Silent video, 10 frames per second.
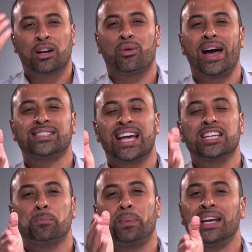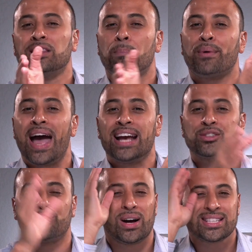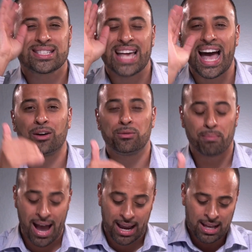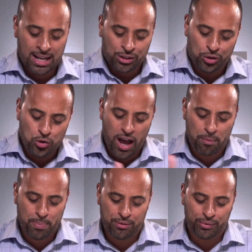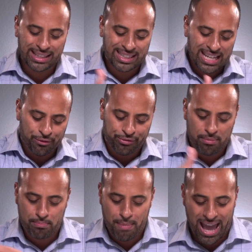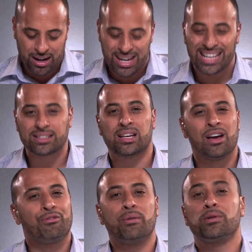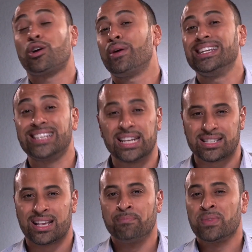Christ has paid the price for a sound mind. So you have been redeemed from madness, from craziness.